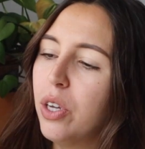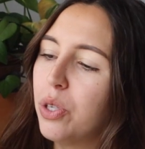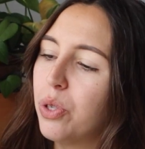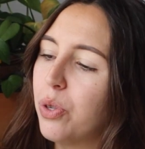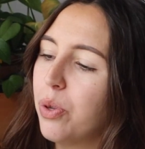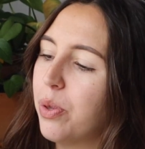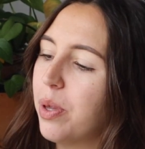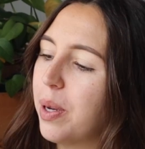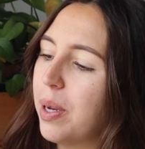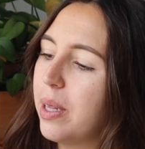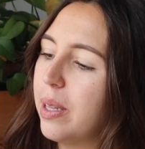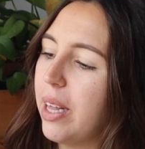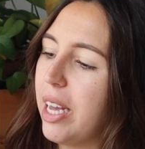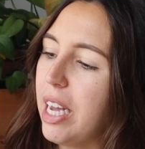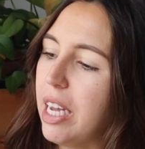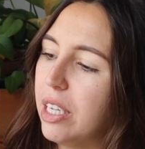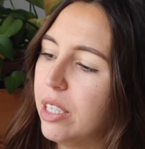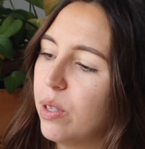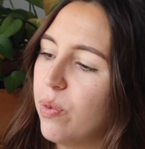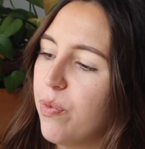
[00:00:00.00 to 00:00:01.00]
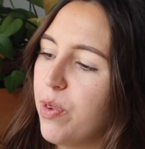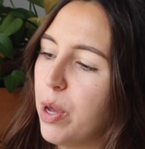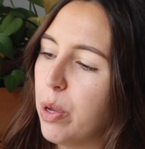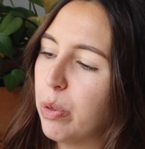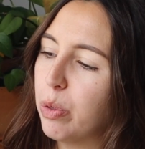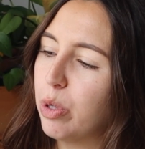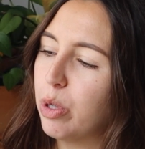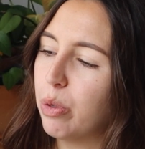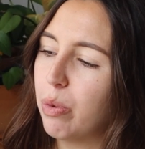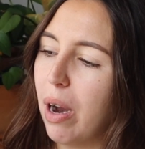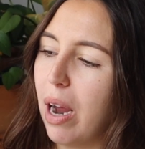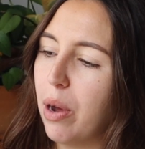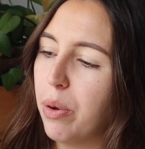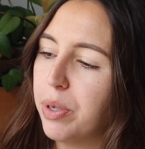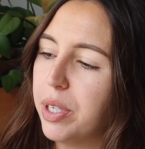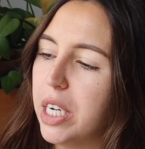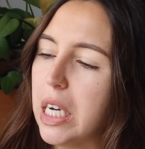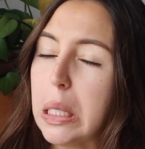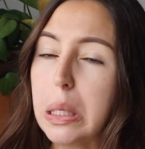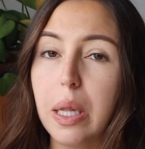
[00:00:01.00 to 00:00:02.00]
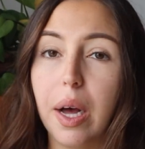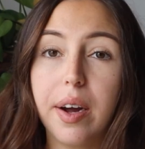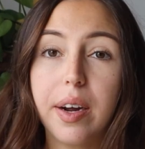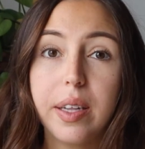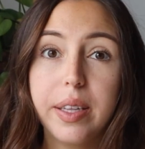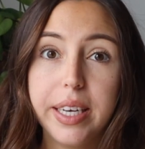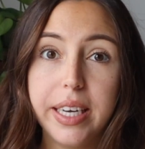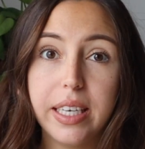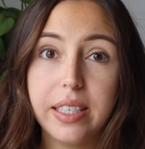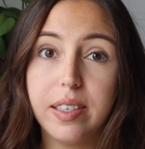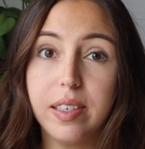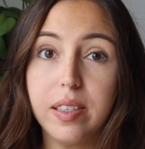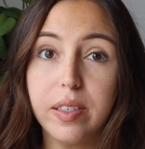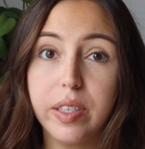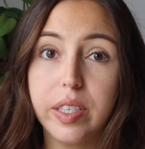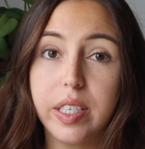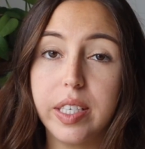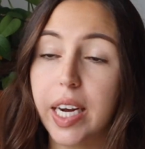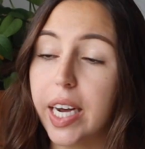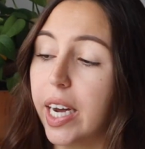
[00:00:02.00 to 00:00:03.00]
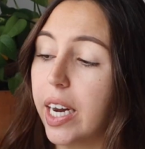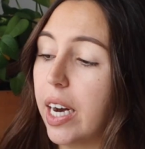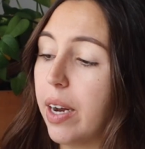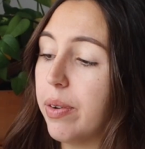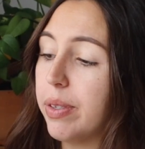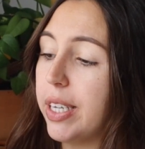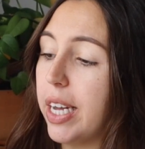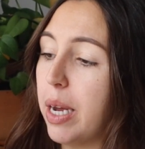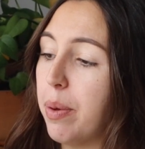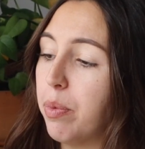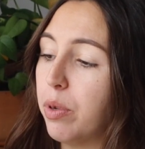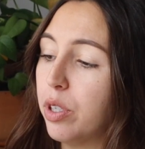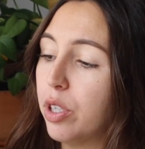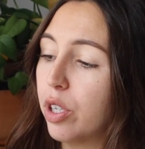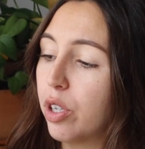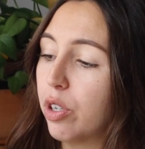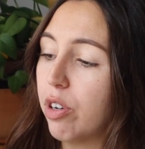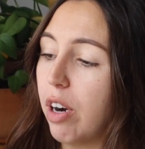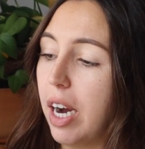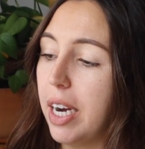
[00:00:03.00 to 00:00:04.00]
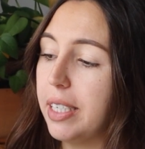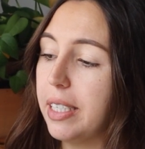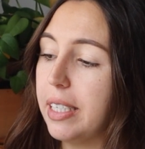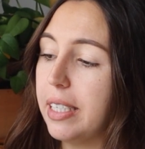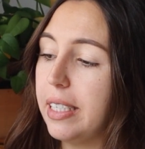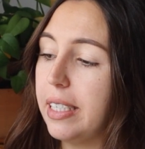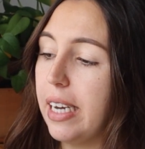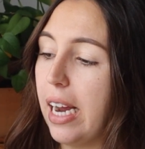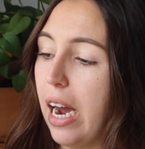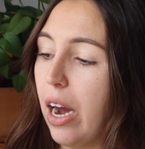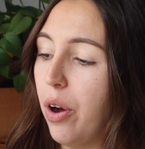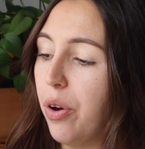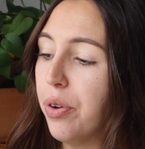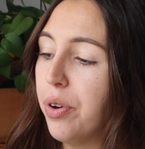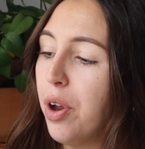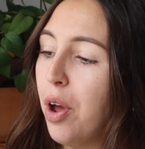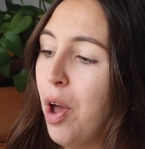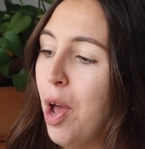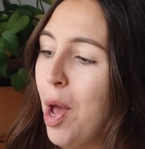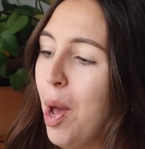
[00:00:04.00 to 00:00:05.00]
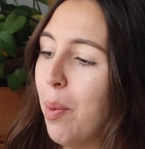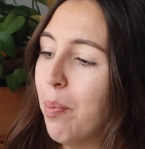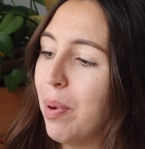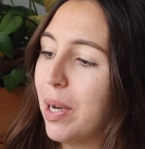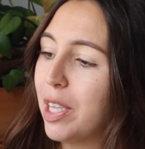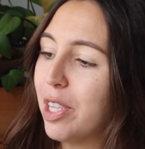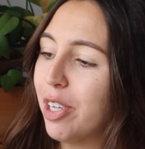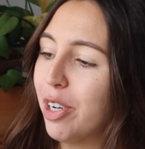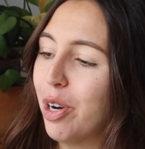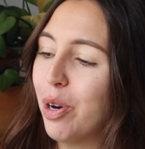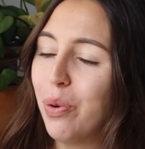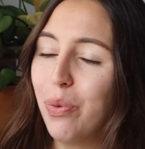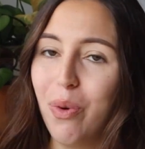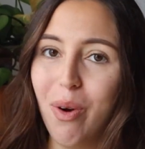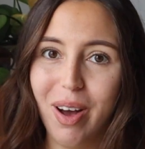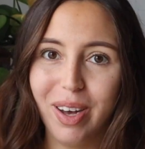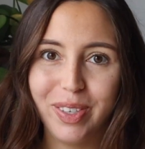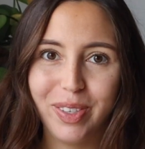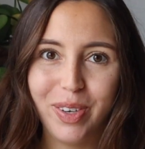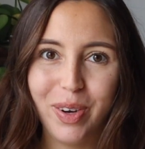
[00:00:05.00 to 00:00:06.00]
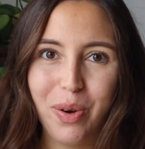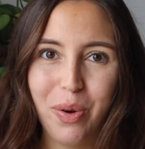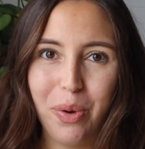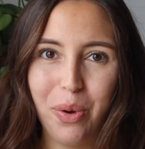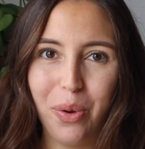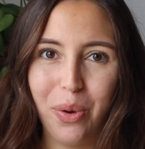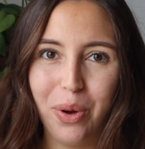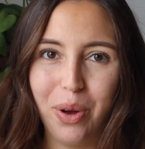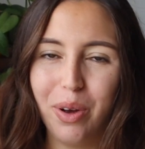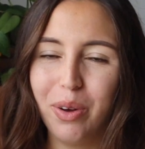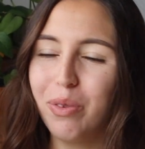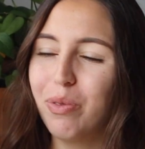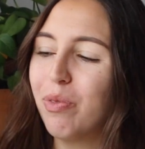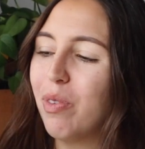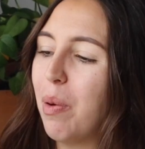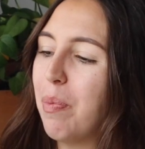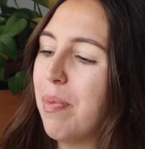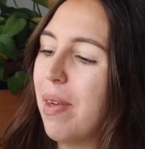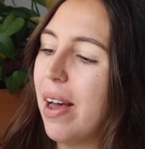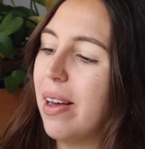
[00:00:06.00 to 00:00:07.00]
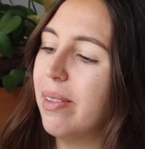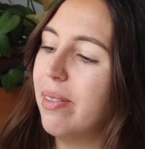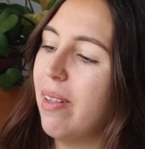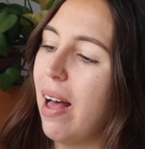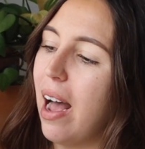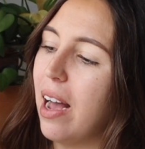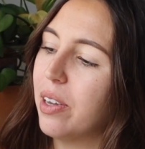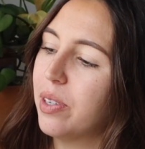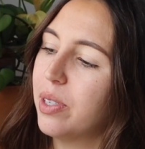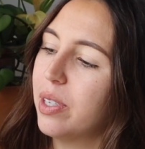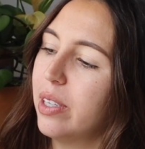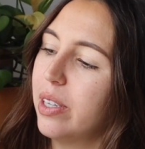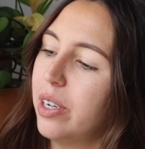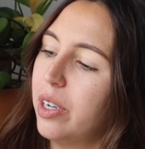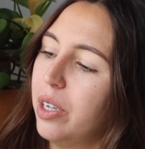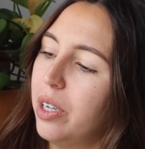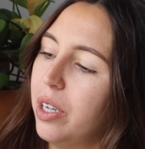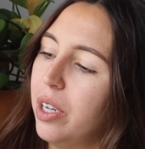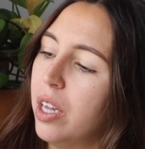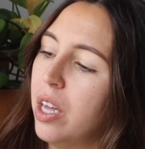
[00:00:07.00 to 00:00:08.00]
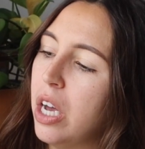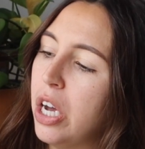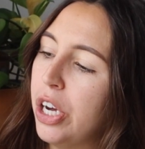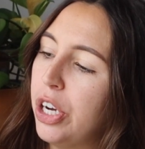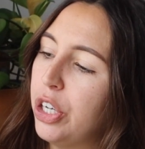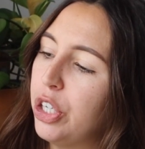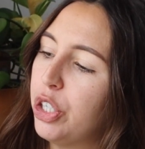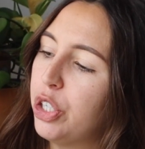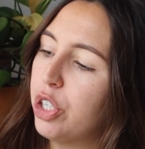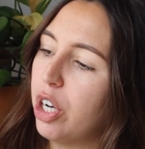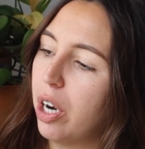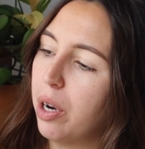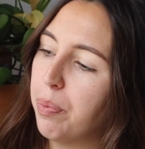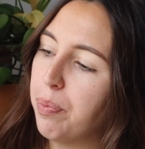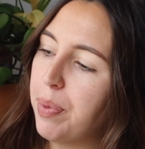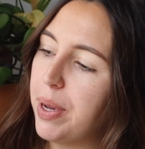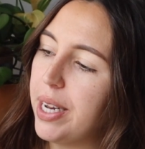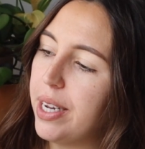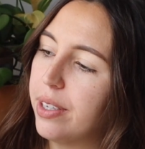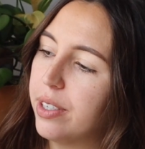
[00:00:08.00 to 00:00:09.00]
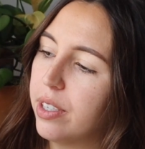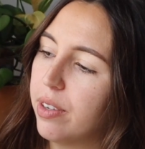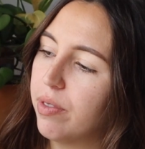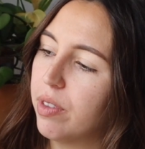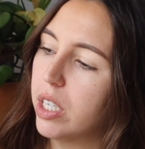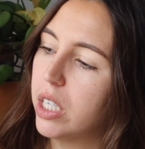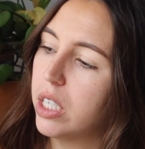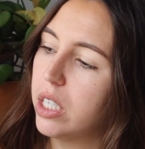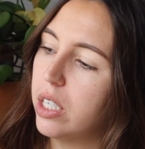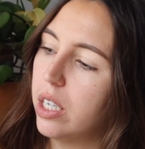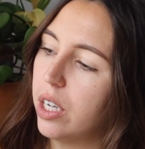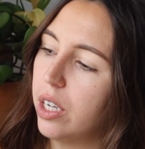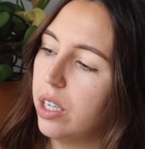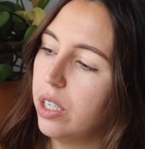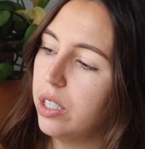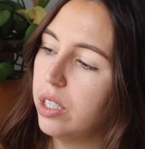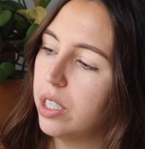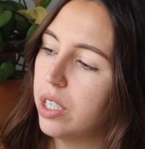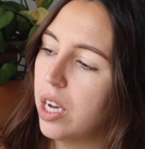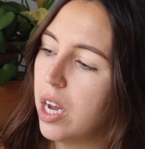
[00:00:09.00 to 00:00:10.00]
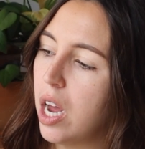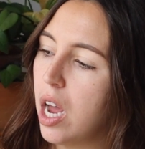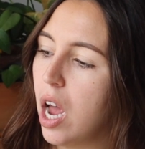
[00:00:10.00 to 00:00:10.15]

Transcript: so the glaze fused around it. Luckily it didn't stick and I was able to grind it down, but there was a hole from that last little sharp piece of the stilt,